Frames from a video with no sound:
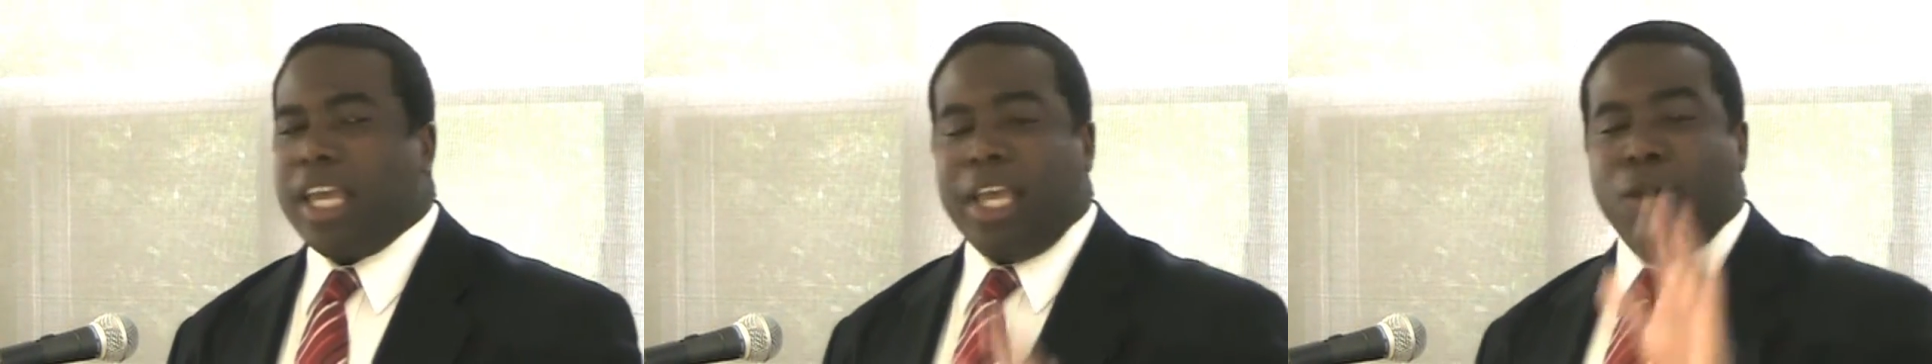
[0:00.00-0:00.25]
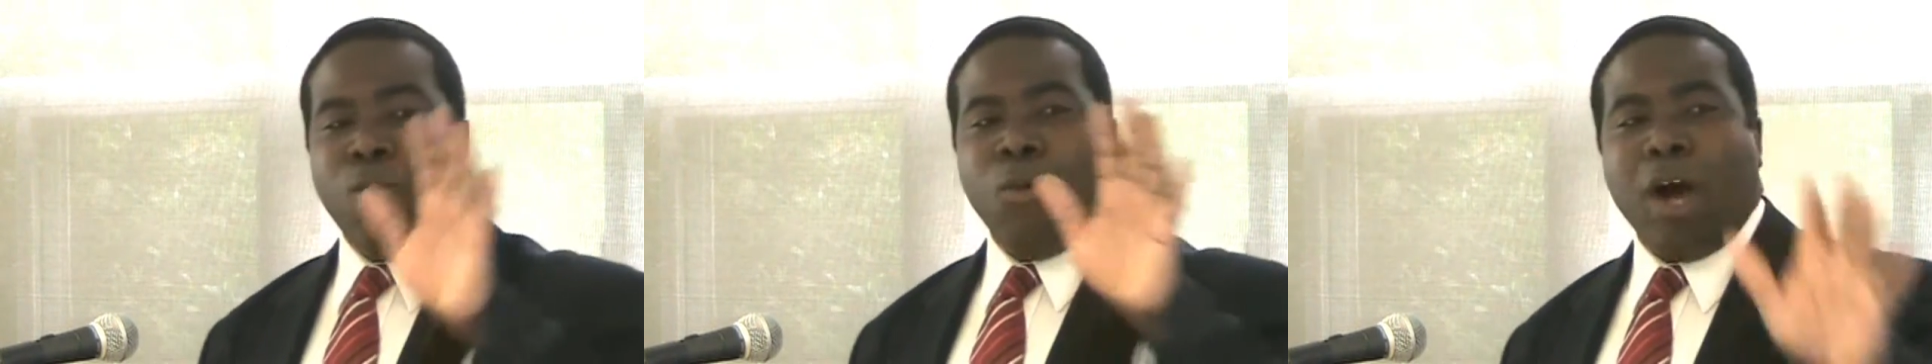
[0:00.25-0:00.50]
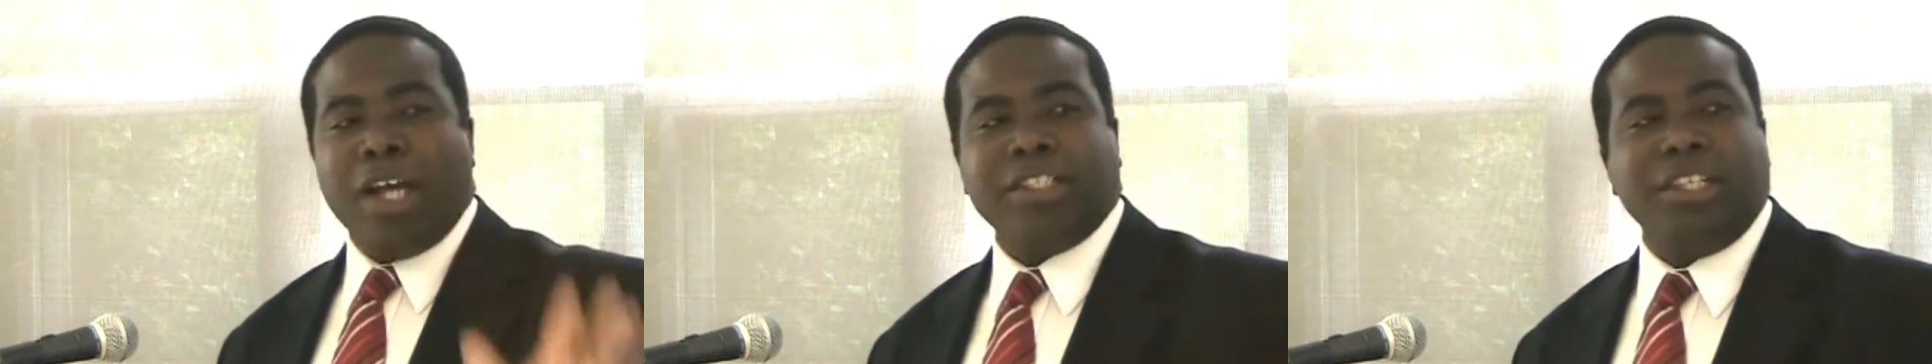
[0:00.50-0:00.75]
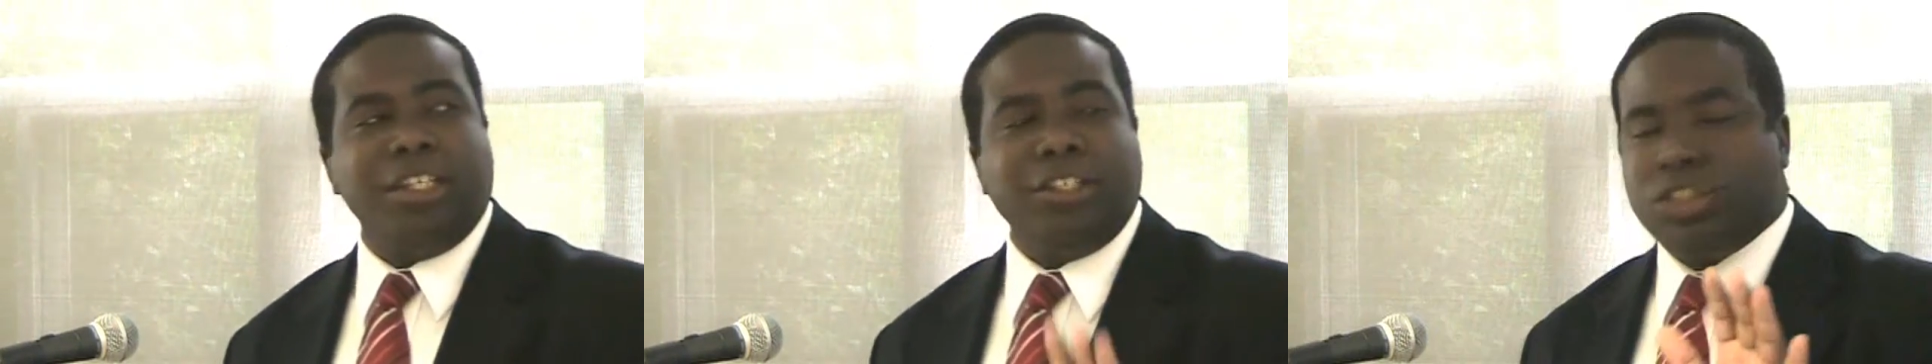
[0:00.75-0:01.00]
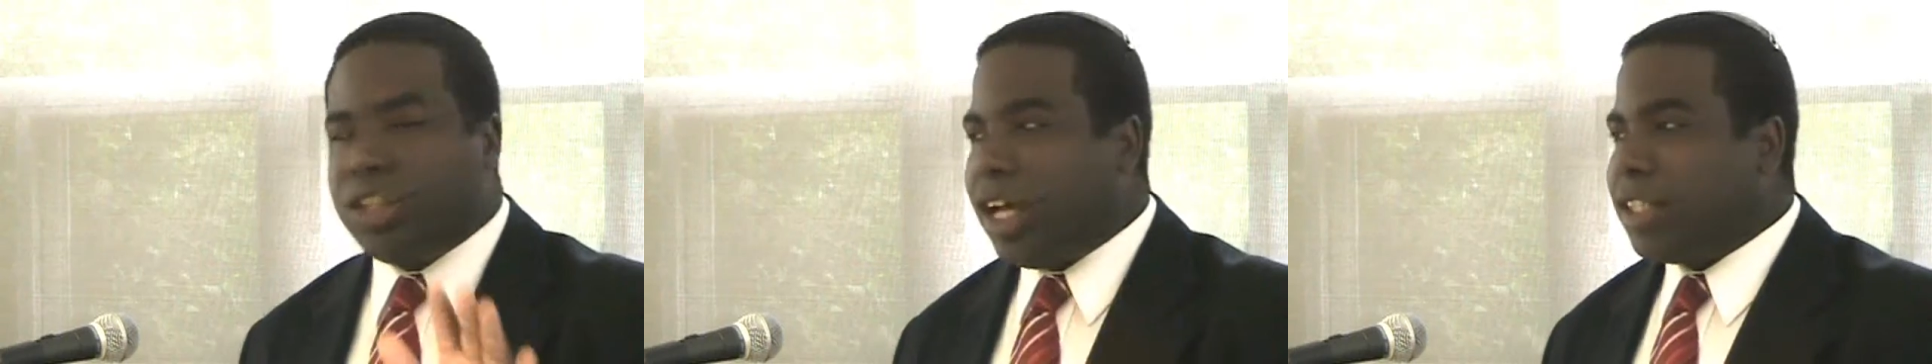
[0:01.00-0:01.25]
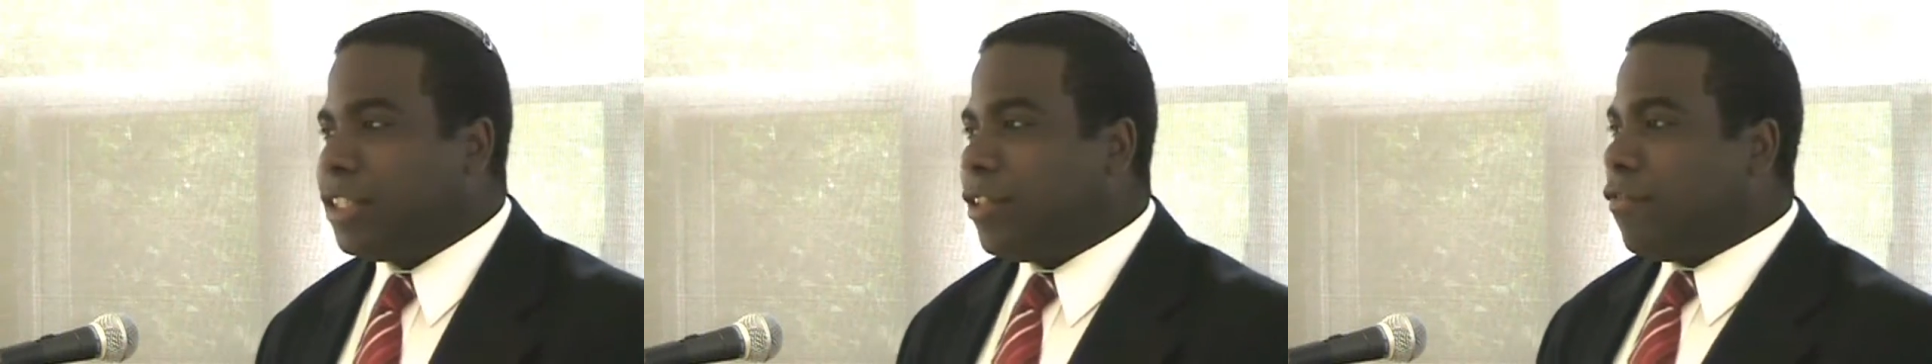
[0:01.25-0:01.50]
It wasn't
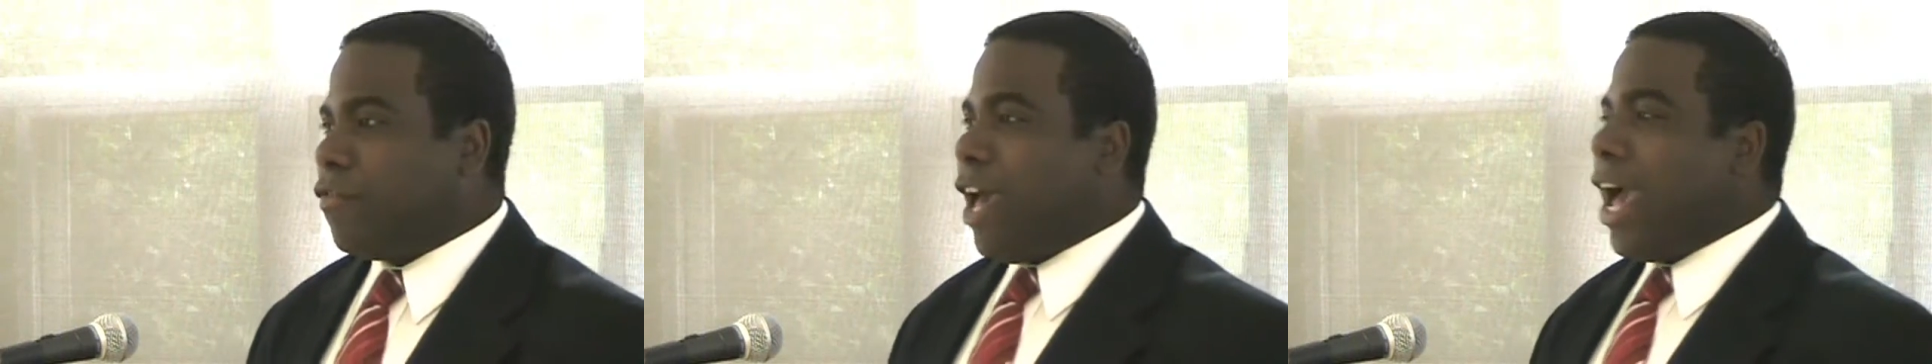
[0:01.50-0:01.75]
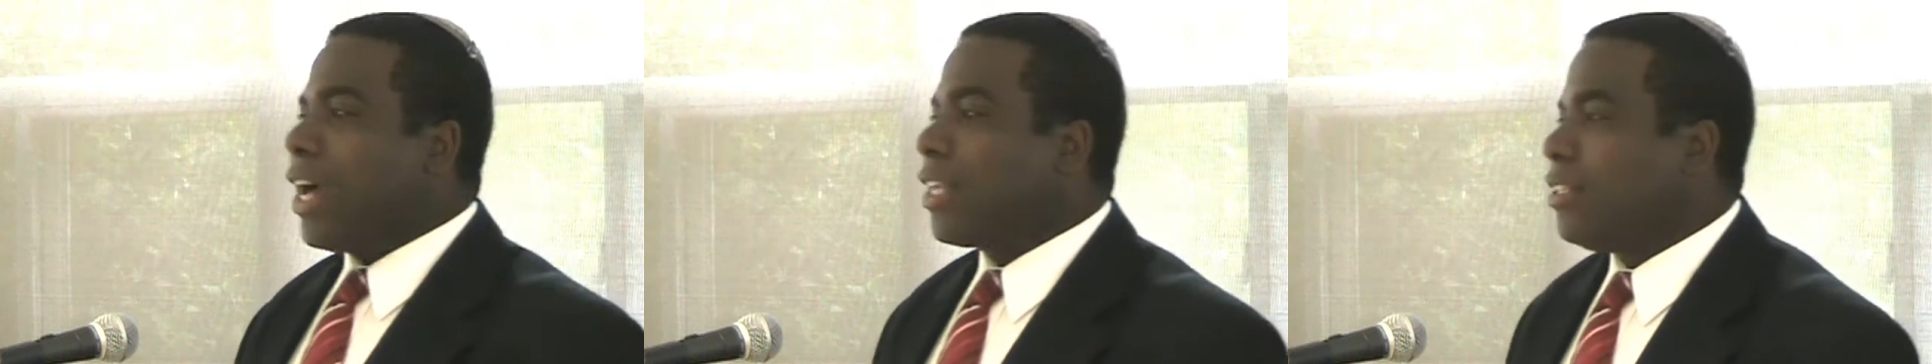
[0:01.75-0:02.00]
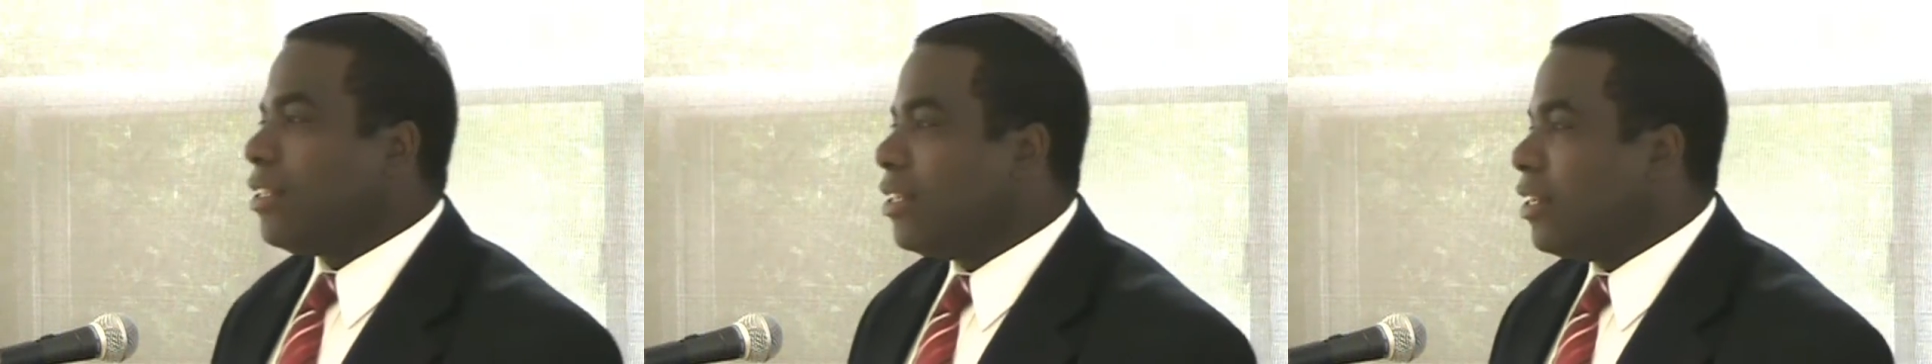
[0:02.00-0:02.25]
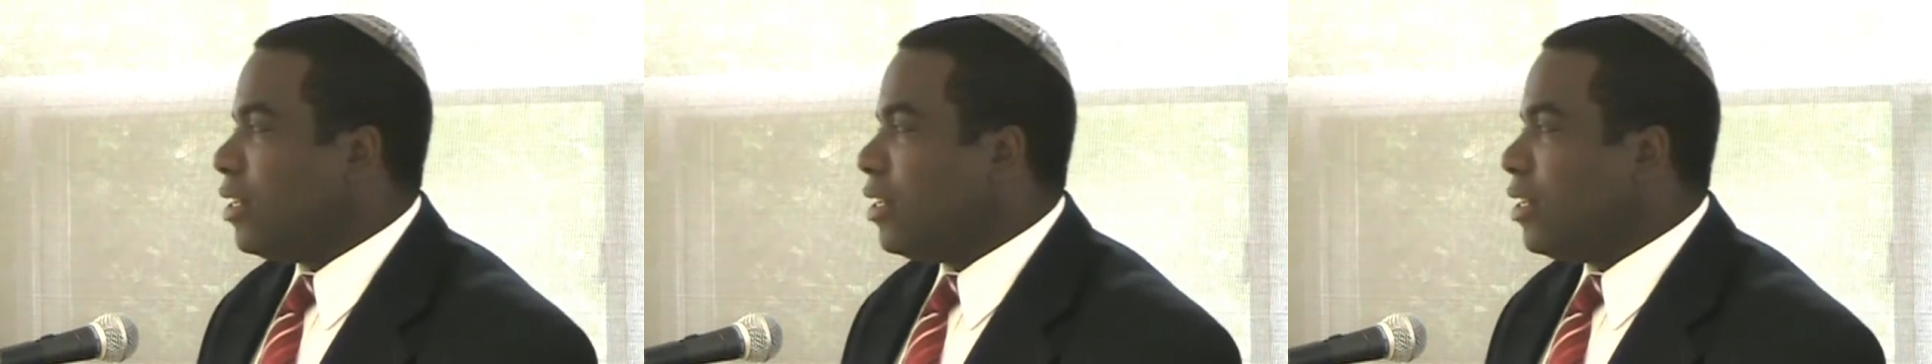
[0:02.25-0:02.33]
just the fact